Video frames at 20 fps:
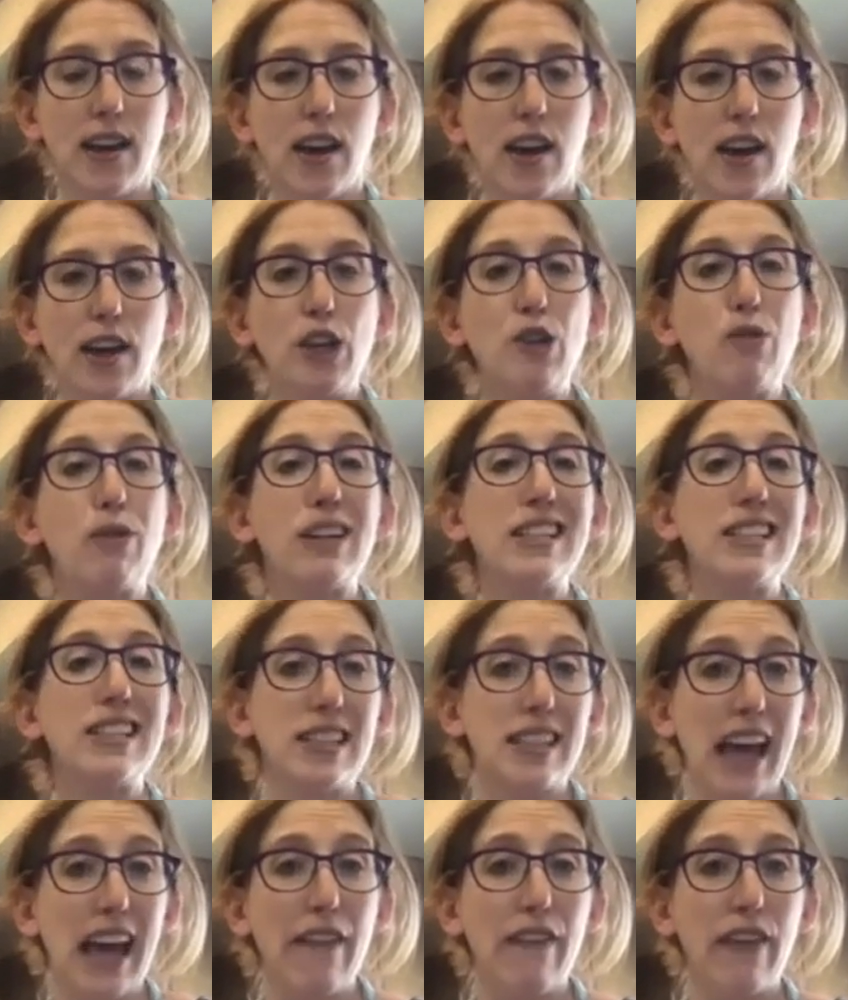You can
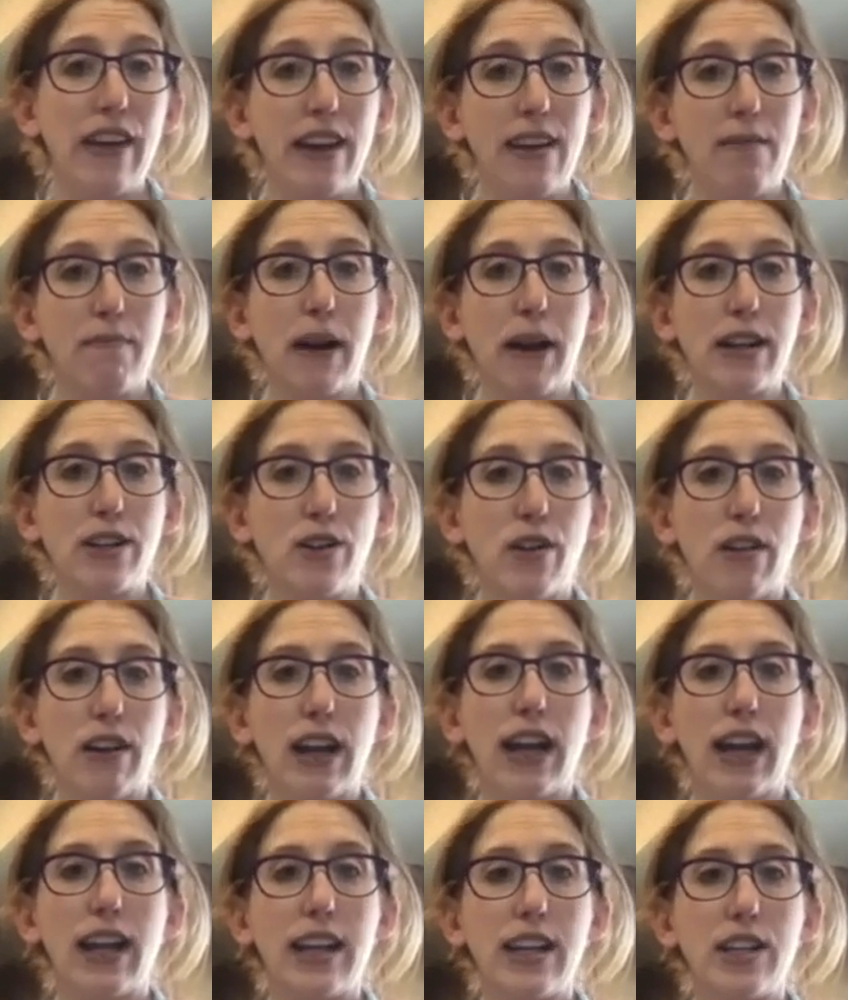save it by
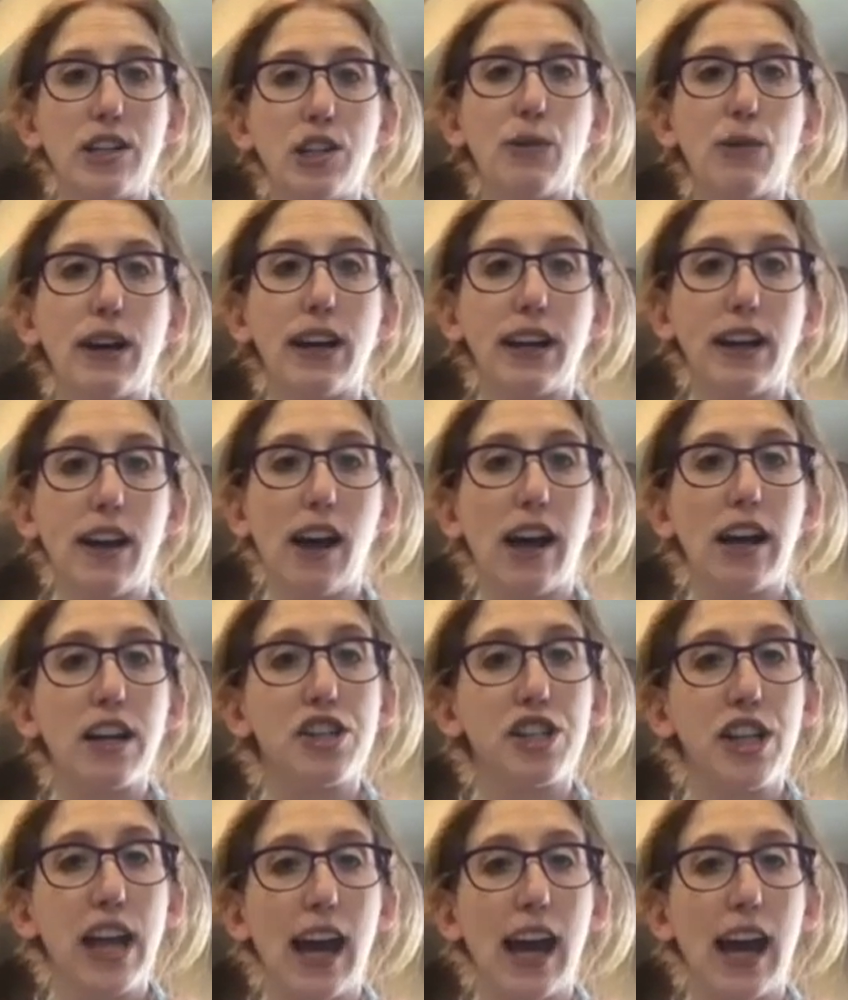turning it into a ganache,